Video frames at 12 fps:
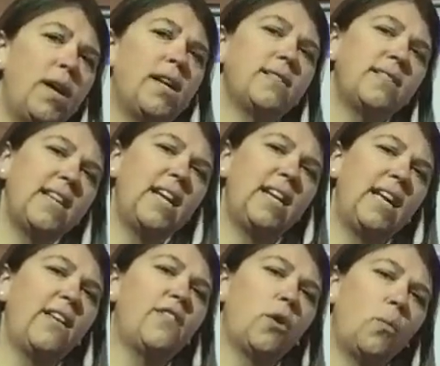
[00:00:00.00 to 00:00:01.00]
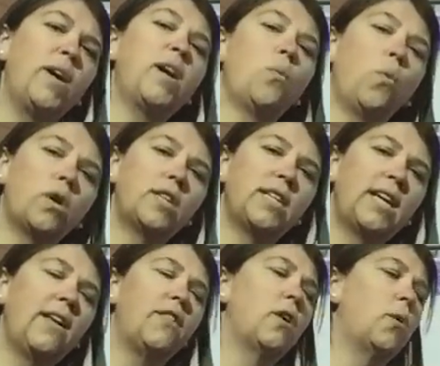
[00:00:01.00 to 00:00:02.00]
we can stay together and we can work
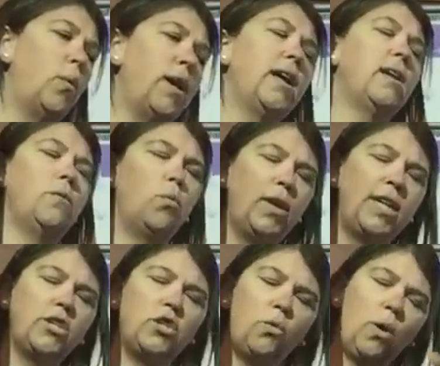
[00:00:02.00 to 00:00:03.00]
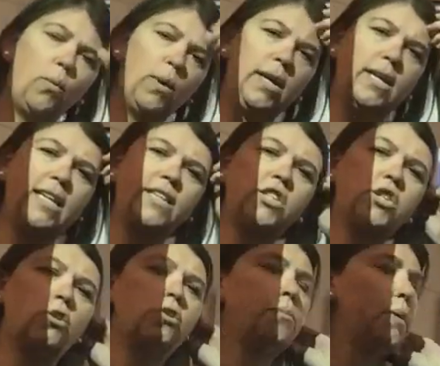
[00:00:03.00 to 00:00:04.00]
together and we can do what we need to
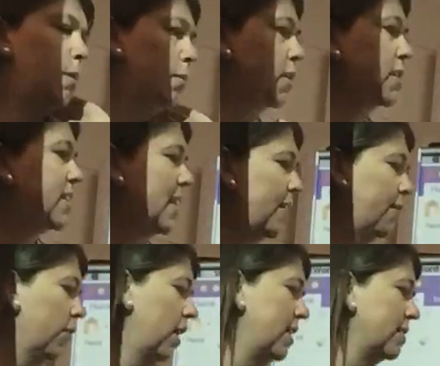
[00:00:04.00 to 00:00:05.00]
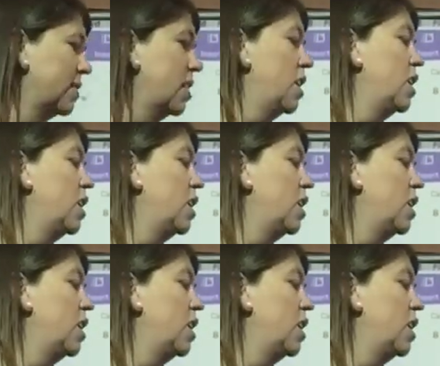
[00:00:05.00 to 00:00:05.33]
do to be able to stay friends.